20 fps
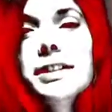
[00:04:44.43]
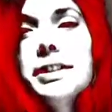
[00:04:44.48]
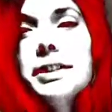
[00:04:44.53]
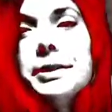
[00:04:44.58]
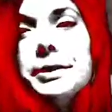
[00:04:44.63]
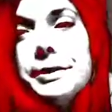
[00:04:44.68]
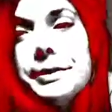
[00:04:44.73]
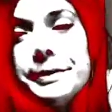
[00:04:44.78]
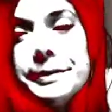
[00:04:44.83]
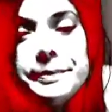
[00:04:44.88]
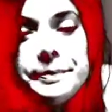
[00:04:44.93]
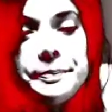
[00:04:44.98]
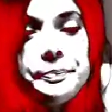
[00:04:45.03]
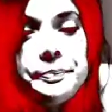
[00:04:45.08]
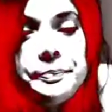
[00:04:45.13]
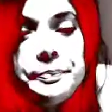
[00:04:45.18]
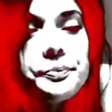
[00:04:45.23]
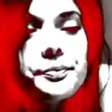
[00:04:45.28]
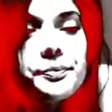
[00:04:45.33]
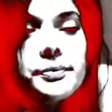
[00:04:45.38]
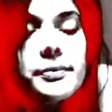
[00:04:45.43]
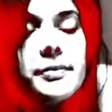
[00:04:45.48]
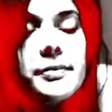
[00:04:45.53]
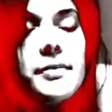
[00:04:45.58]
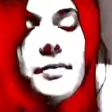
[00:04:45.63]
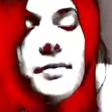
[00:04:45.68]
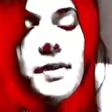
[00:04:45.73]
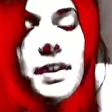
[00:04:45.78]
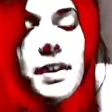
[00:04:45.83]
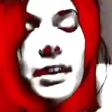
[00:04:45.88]
So
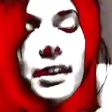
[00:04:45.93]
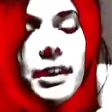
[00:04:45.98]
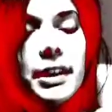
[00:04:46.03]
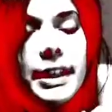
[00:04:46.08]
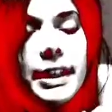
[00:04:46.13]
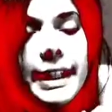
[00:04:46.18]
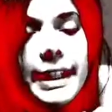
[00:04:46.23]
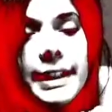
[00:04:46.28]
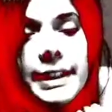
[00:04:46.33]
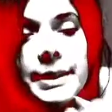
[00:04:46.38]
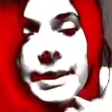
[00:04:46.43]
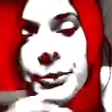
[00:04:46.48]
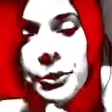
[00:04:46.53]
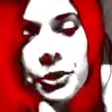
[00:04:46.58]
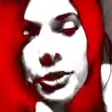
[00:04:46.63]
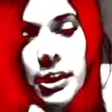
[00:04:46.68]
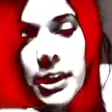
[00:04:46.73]
he ends up